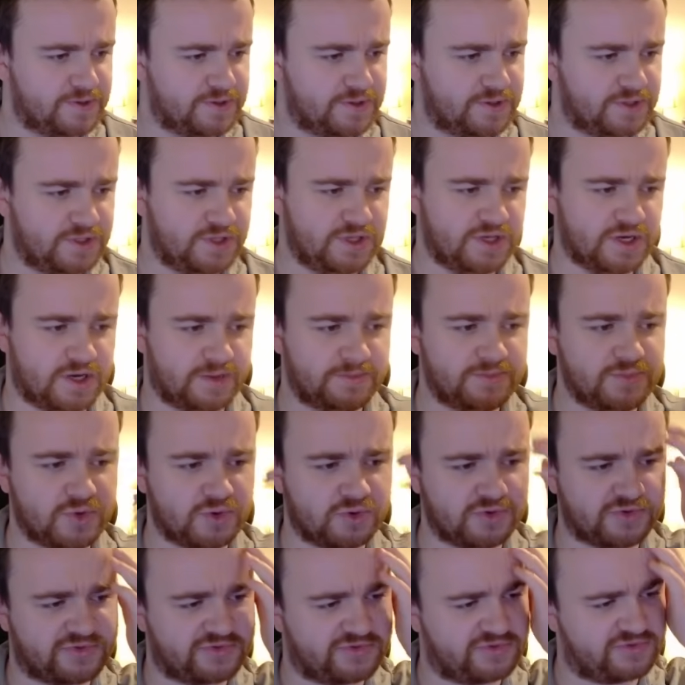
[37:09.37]
Yeah, I'm
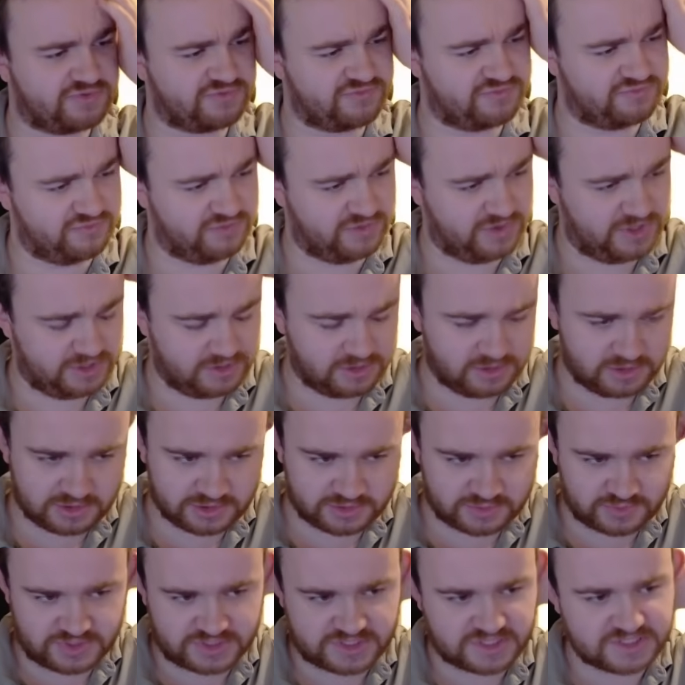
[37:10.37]
not
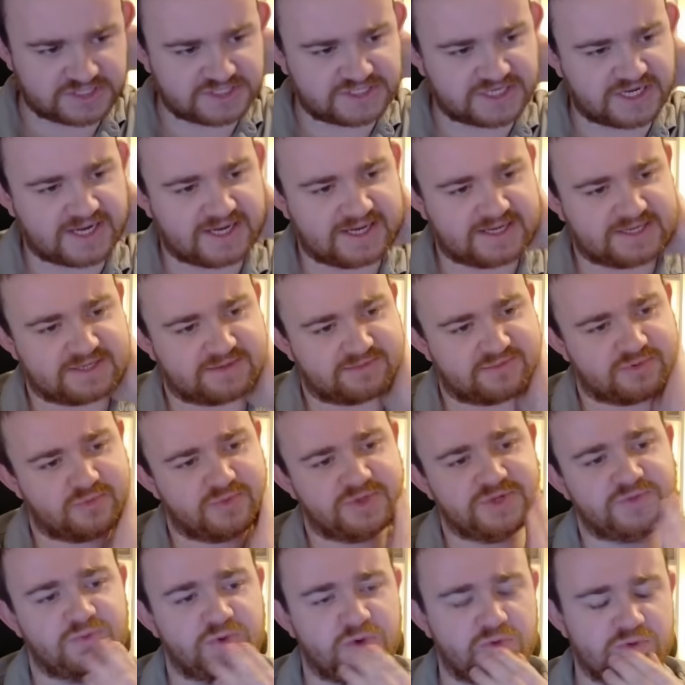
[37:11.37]
thrilled with this hand, but
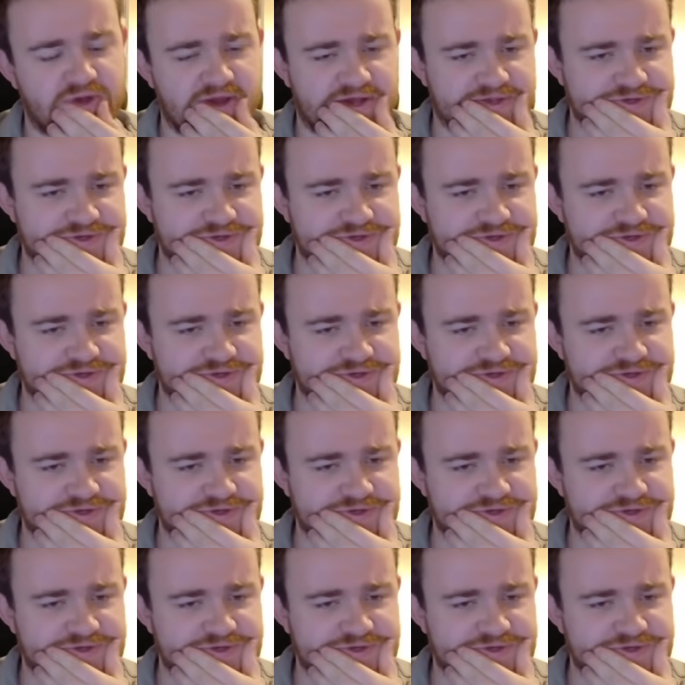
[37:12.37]
we will get